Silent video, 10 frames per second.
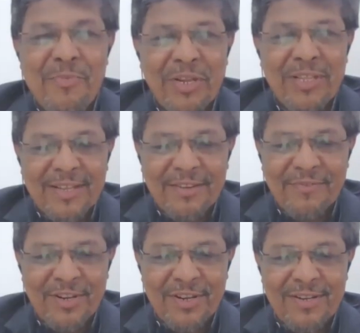Thank you,
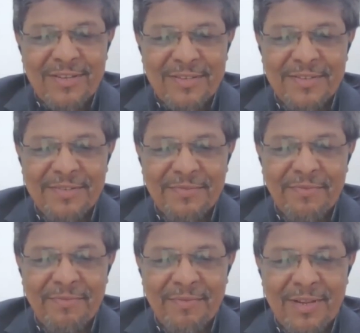Amrita, for a
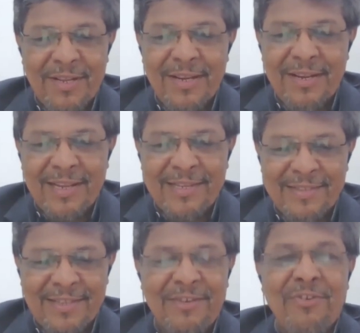very
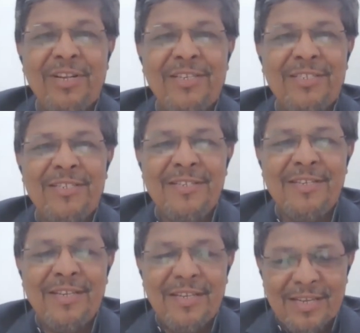nice introduction.
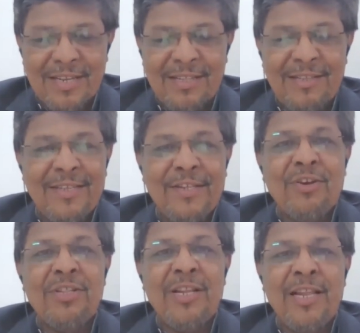And it's an
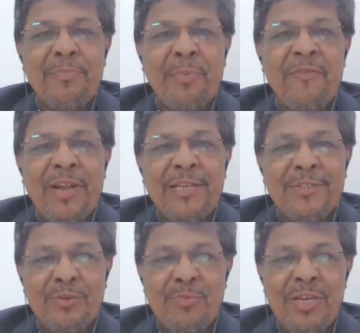honor and
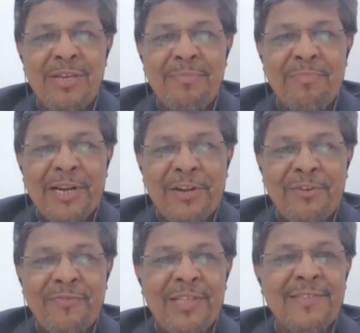privilege to be part
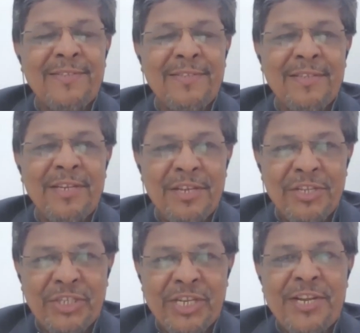of this
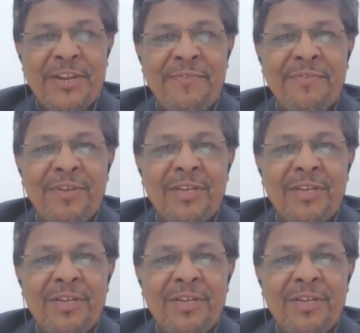initiative.